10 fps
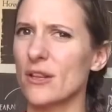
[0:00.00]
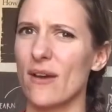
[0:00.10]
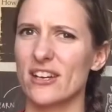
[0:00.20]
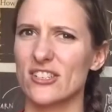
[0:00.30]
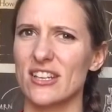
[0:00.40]
when
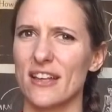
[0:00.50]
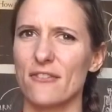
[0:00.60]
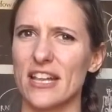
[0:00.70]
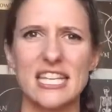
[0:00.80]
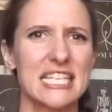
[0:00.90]
you actually
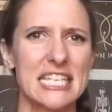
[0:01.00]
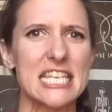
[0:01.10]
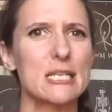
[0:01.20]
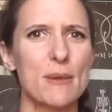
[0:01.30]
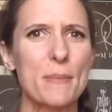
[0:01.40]
like finally
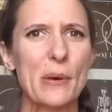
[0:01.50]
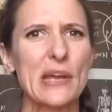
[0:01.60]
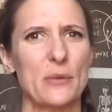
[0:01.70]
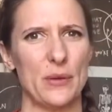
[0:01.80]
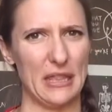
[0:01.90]
see these people
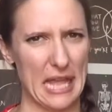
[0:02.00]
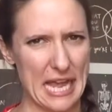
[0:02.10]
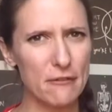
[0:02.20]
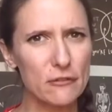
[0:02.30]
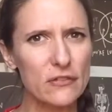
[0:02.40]
in real
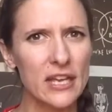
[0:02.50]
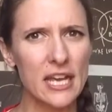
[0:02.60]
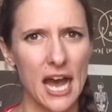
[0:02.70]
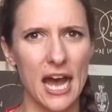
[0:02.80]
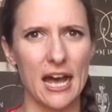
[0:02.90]
life
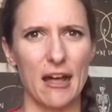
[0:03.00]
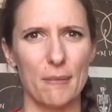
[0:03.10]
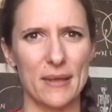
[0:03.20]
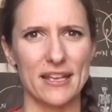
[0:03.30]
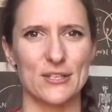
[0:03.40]

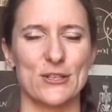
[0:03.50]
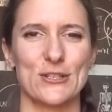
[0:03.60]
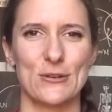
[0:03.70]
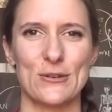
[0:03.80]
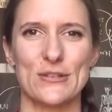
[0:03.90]
uh, because you're
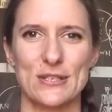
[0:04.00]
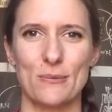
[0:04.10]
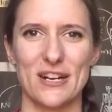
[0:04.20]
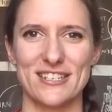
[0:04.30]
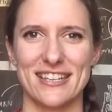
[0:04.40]
so used
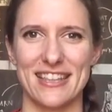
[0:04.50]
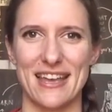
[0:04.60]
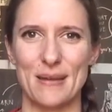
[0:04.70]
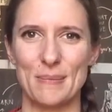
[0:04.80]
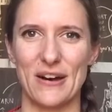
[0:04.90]
to watching
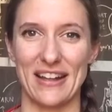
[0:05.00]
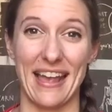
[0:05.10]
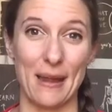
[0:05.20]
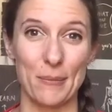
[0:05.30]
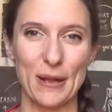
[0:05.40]
them on
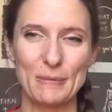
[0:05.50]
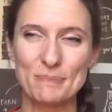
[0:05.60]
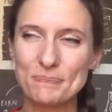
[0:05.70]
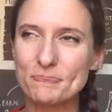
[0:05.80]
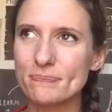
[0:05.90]
camera.
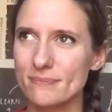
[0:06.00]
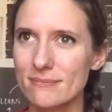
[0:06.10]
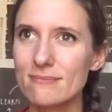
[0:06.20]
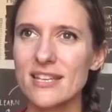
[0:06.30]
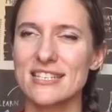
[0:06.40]

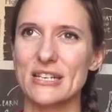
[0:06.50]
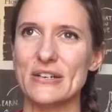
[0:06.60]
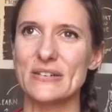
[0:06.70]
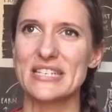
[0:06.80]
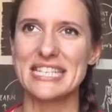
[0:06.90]

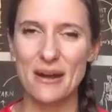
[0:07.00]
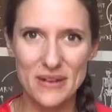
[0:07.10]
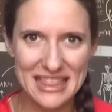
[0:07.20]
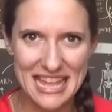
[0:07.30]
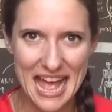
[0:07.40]
So sat
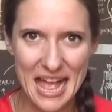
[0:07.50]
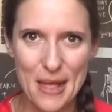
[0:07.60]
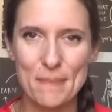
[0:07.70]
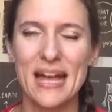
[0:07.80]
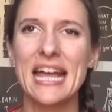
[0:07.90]
with
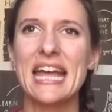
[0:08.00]
them,